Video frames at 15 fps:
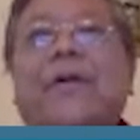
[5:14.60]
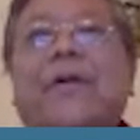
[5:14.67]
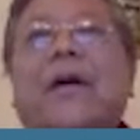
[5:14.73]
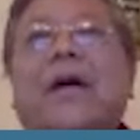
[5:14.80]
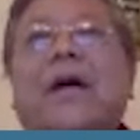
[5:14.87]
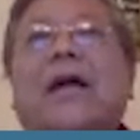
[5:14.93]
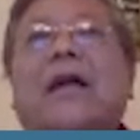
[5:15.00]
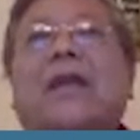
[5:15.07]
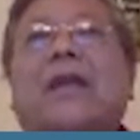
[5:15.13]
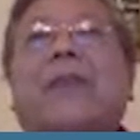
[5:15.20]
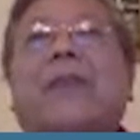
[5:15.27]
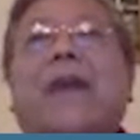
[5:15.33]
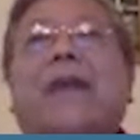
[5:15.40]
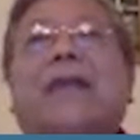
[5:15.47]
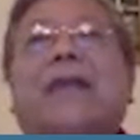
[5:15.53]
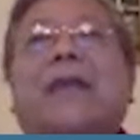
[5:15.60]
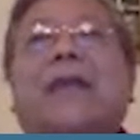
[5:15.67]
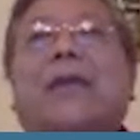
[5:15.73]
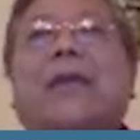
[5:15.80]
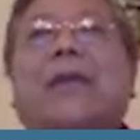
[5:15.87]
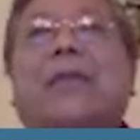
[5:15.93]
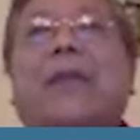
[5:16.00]
can
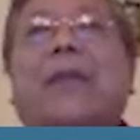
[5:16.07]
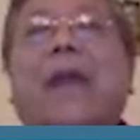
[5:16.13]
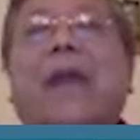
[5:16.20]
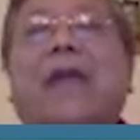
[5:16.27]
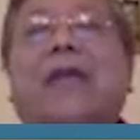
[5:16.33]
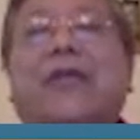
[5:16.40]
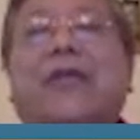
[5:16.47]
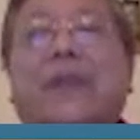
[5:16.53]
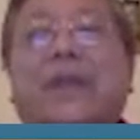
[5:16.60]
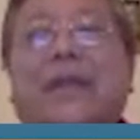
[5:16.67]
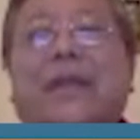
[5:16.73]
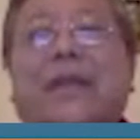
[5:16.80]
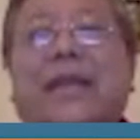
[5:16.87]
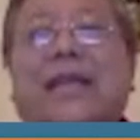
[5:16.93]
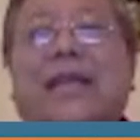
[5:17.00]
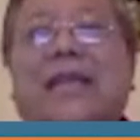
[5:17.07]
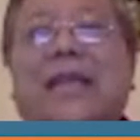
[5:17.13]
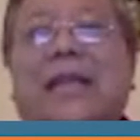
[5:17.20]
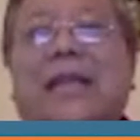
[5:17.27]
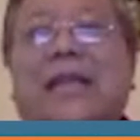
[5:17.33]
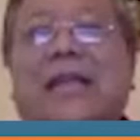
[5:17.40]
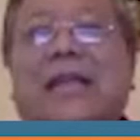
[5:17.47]
directly penetrate
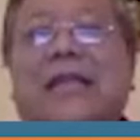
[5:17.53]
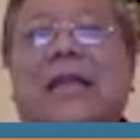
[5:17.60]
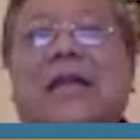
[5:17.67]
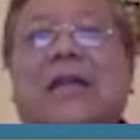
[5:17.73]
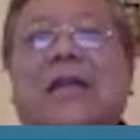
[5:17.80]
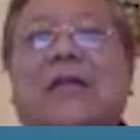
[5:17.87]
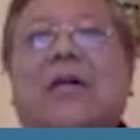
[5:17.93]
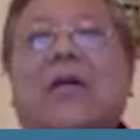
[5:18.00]
inside of the cell.